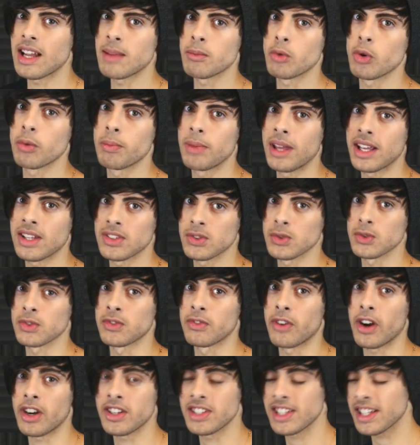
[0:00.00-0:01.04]
more pixels
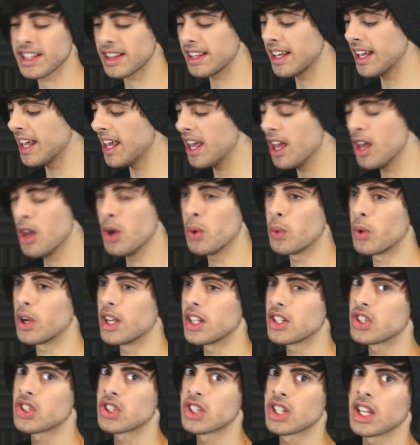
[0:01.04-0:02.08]
vertically,
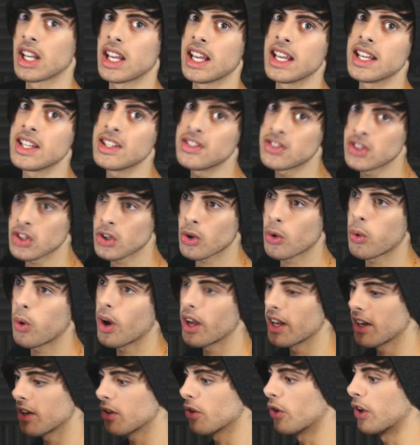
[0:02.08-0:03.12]
which is
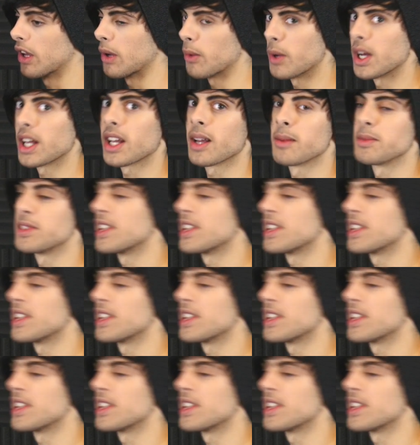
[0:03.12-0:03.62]
quite annoying when it comes